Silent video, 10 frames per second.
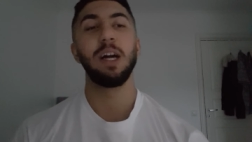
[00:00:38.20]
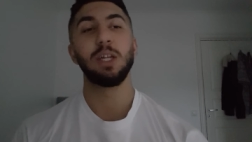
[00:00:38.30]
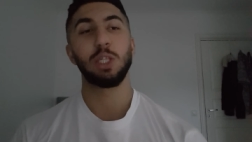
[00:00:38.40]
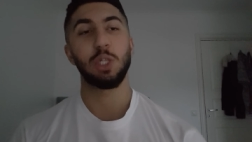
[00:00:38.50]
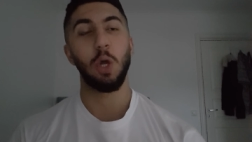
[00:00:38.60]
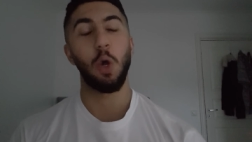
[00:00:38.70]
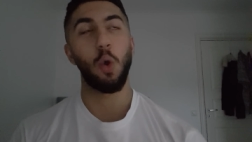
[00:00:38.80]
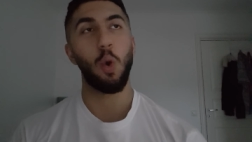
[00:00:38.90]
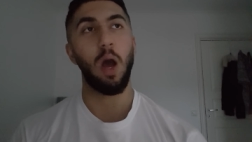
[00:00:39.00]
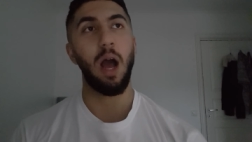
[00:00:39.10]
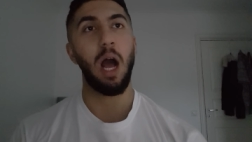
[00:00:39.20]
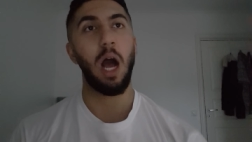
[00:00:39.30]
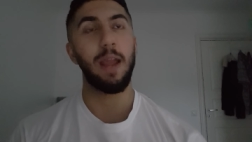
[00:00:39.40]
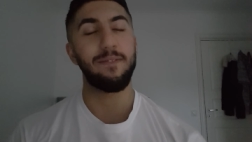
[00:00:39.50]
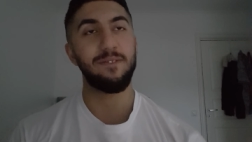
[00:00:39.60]
So
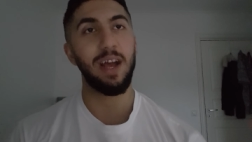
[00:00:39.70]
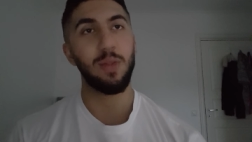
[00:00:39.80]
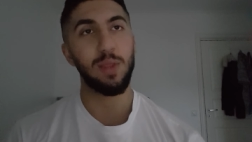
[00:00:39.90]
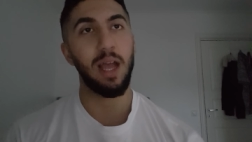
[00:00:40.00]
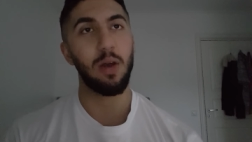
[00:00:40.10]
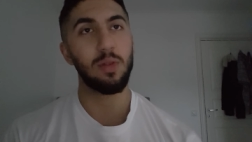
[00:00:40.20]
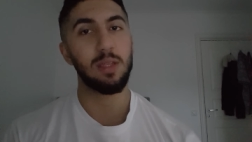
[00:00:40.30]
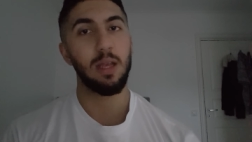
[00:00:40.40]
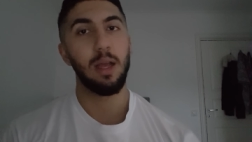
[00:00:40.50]
I found out